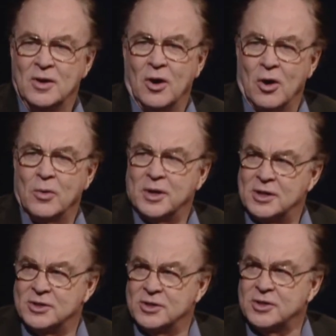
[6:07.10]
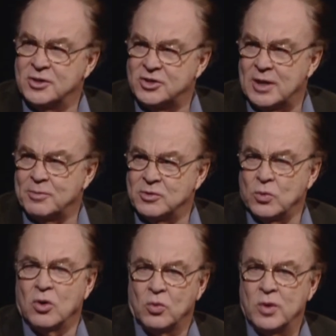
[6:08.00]
already existed in Shepherd's
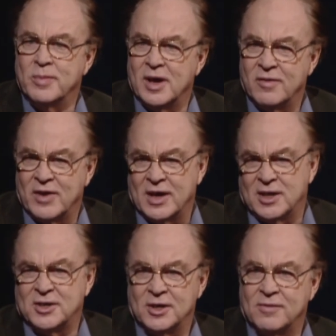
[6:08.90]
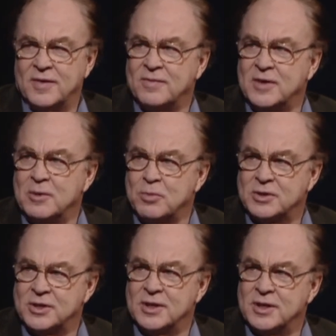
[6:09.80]
work. We may right. have added ten or fifteen
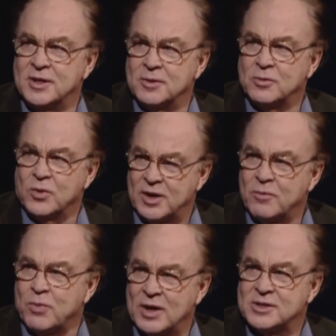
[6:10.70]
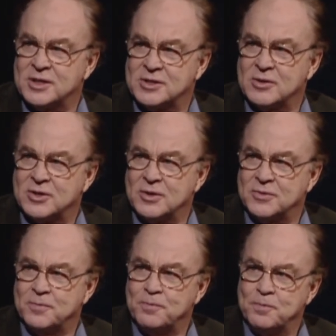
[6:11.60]
percent in the creative process. When you were so.
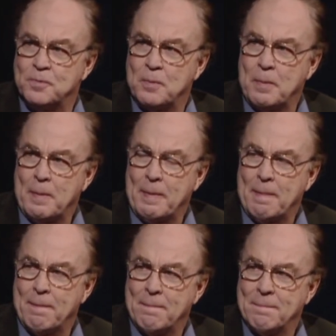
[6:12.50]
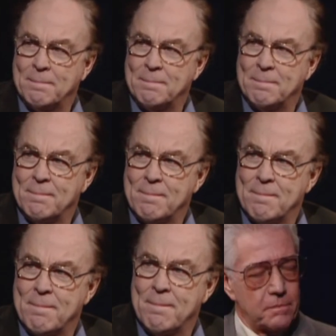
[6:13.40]
thinking of Ralphie, did you have
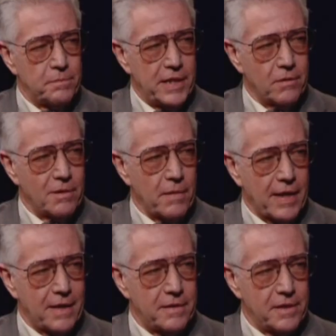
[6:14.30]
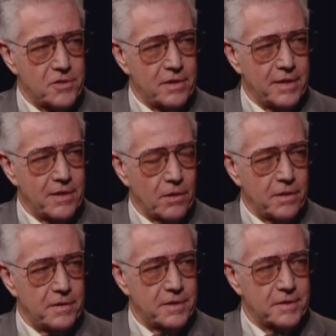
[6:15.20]
Peter in mind initially, or
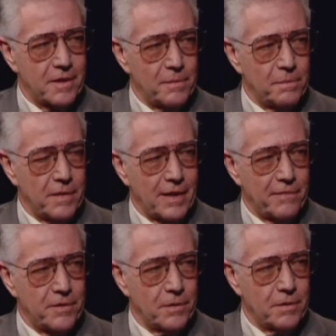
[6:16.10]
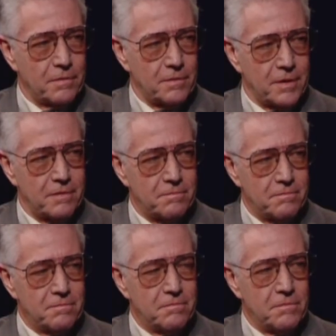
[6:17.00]
did this come after? Uh,
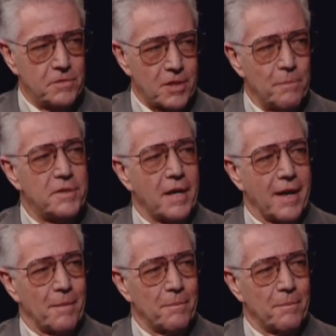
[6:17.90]
Sometime.